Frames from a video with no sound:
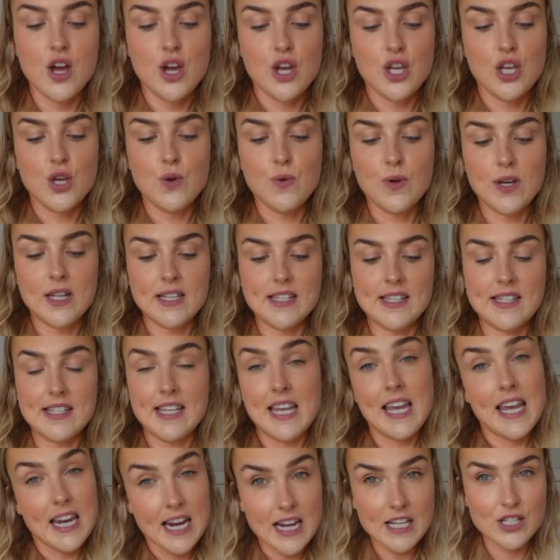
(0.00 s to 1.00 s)
You can
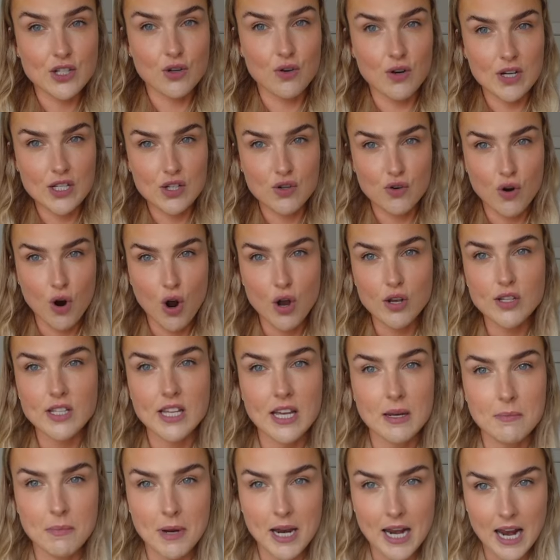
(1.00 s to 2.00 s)
see it as a crisscross
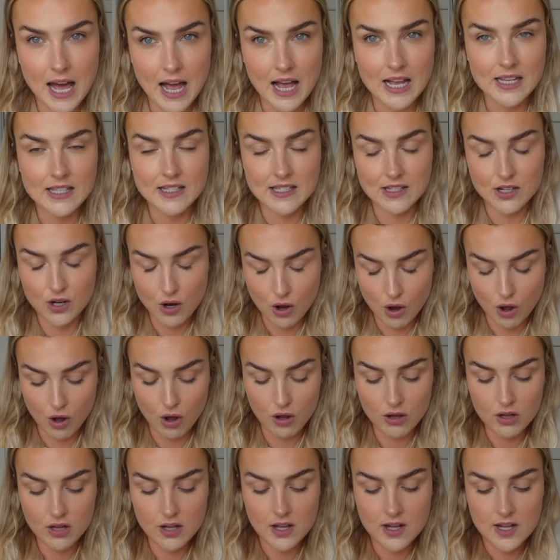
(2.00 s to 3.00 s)
in my last
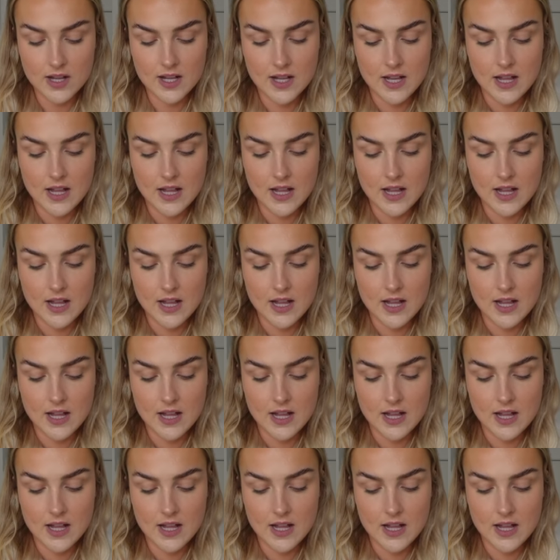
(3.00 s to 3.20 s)
haul.